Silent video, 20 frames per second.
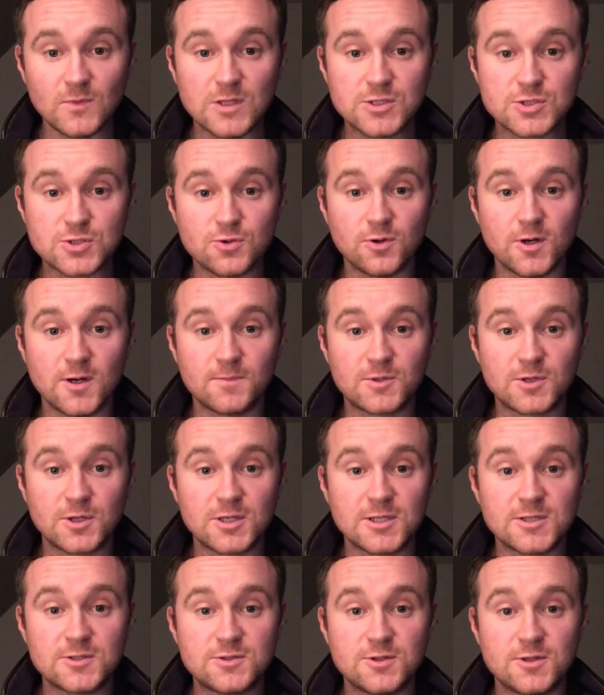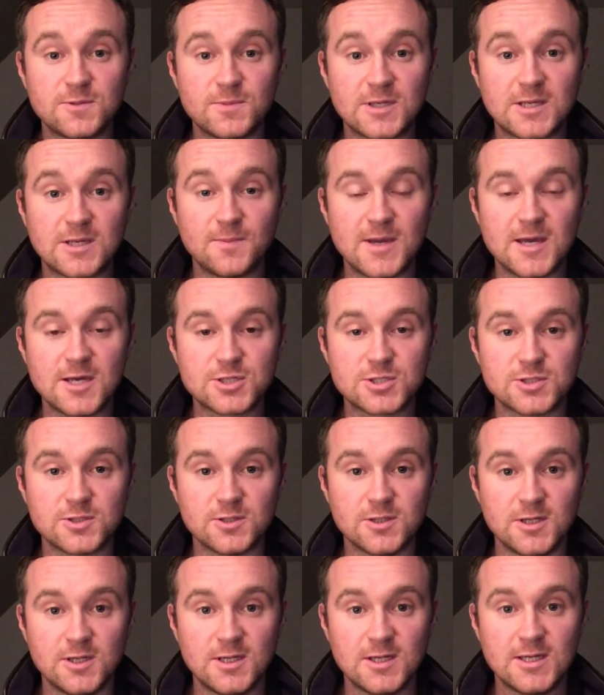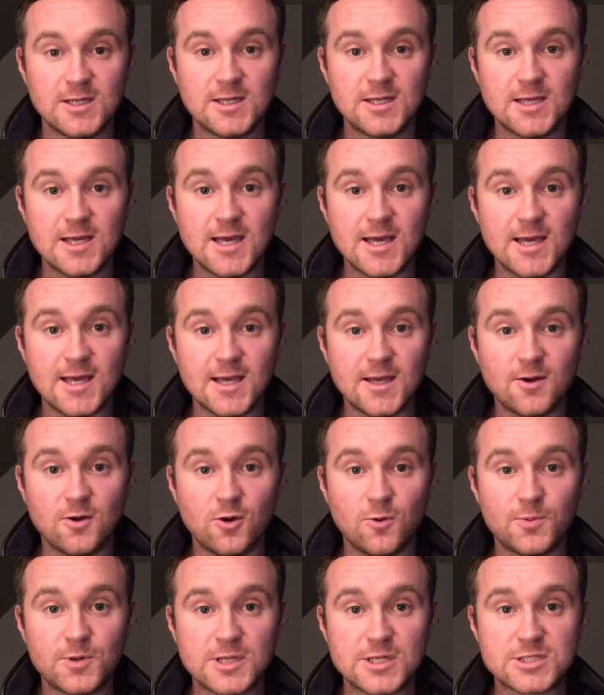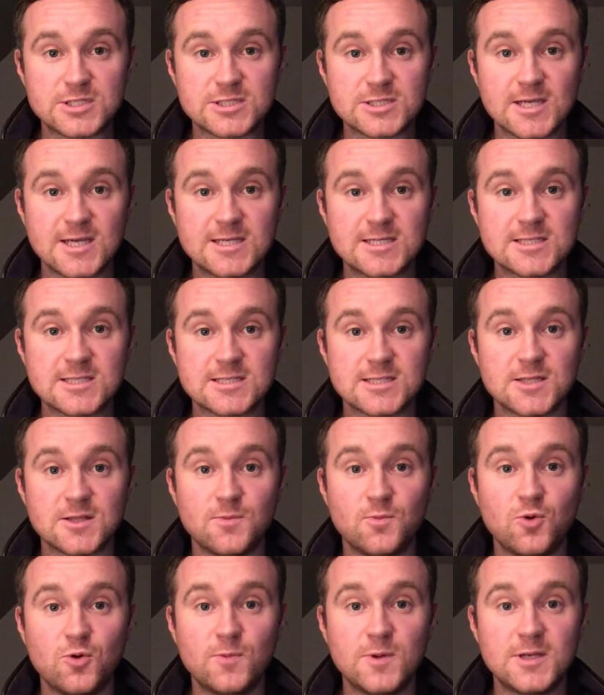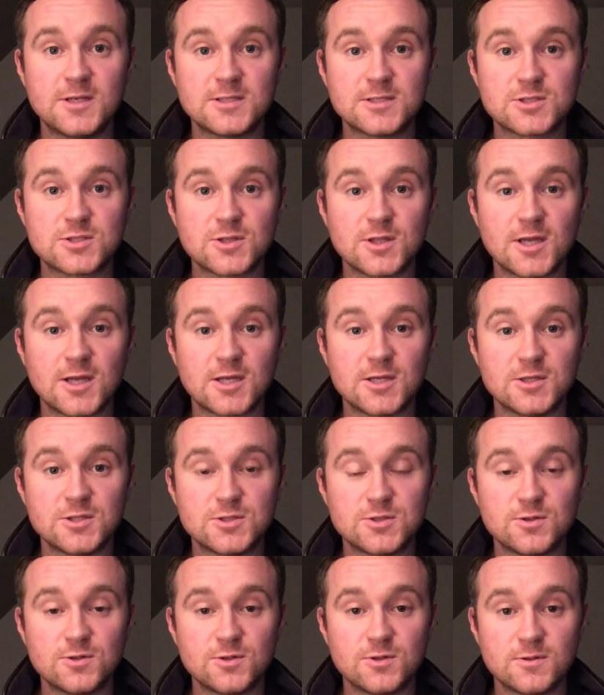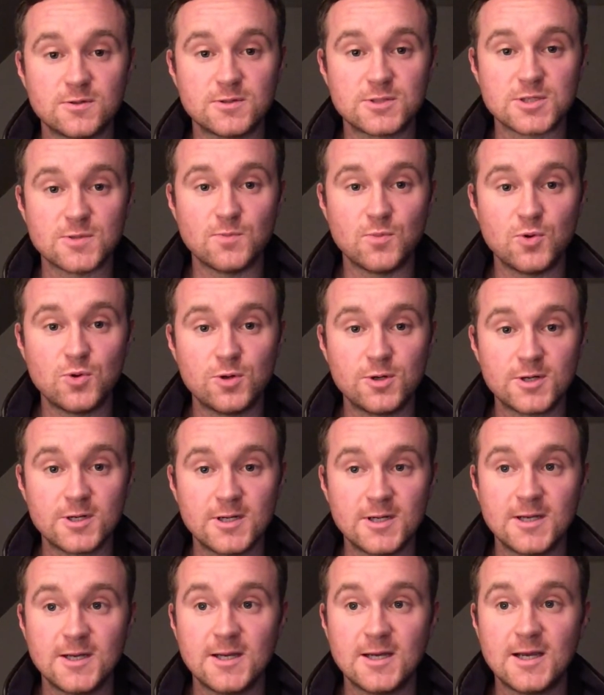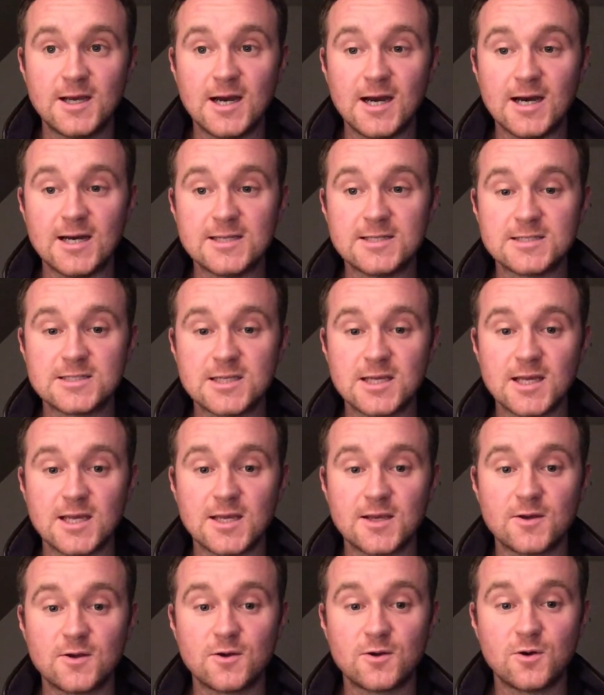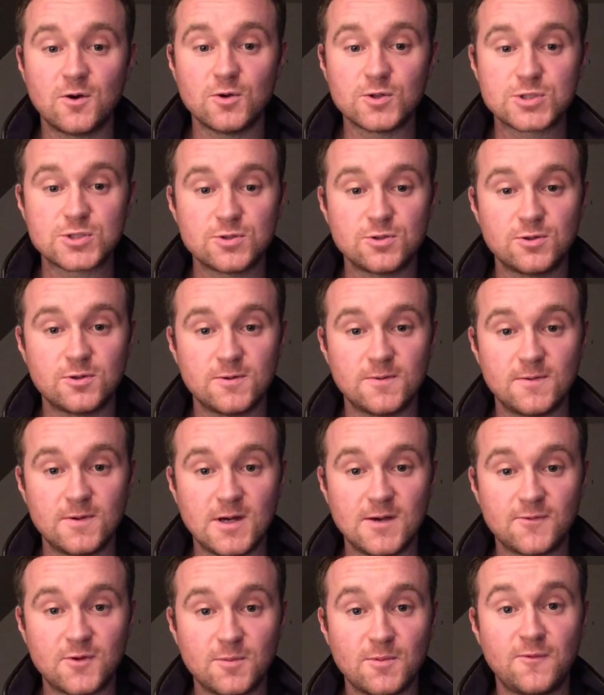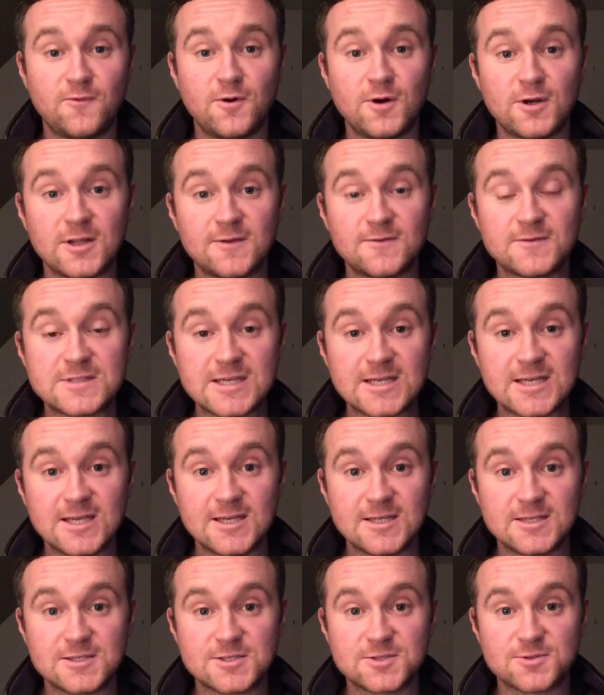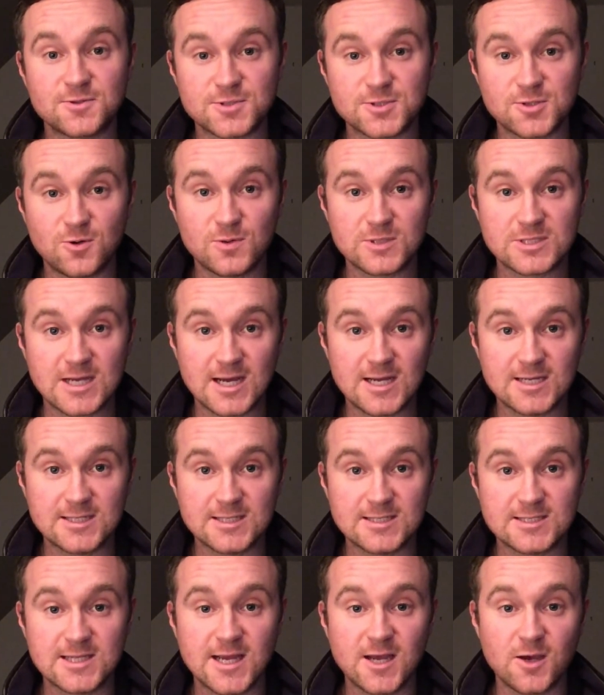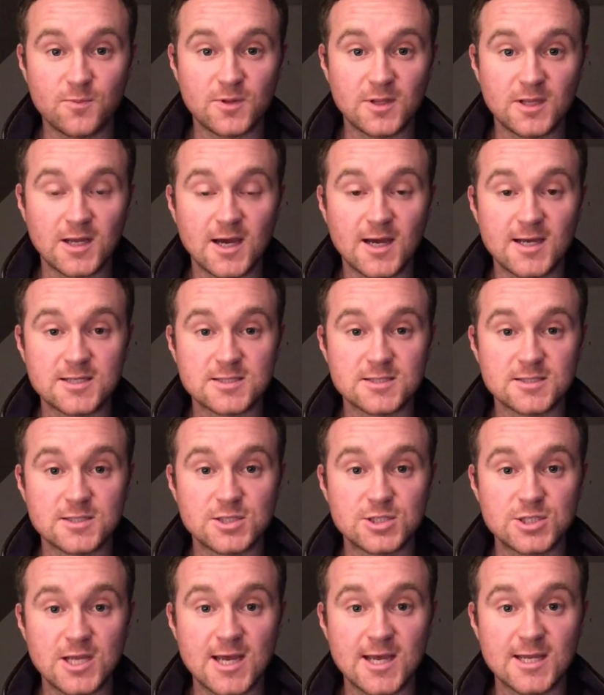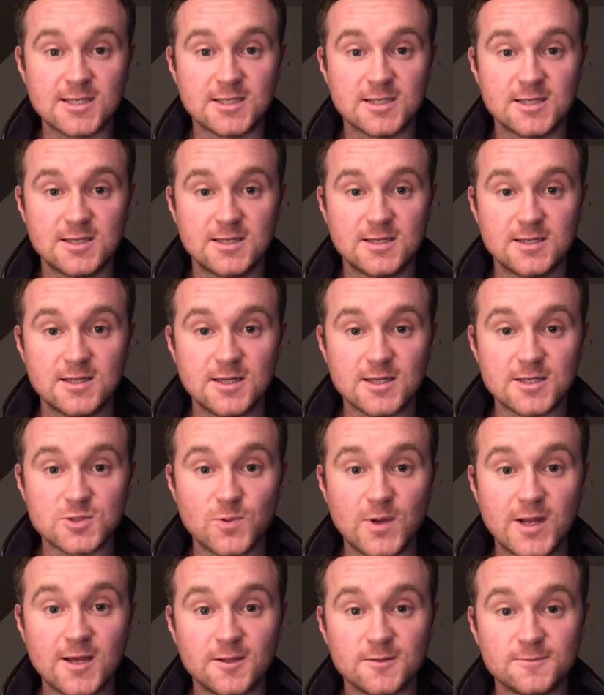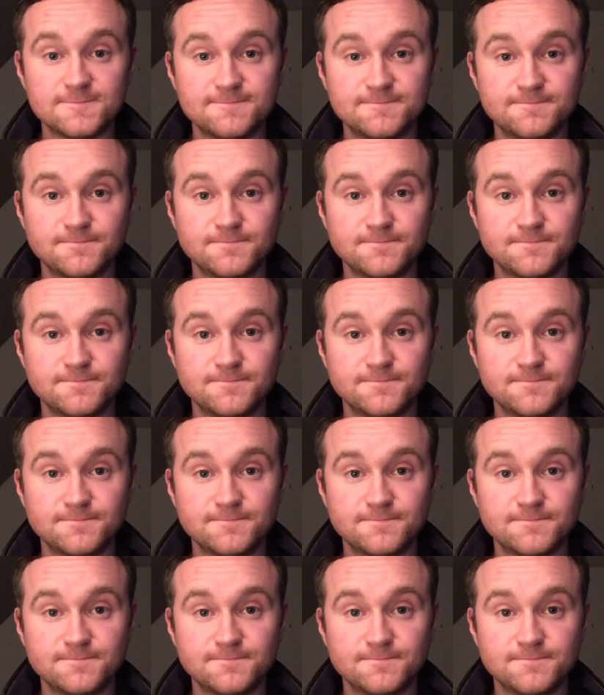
so I'm currently doing my commercial operations license at the moment so that I can do some more. And also, I've got my forklift ticket, so it's always handy to help the guys in the shed as well.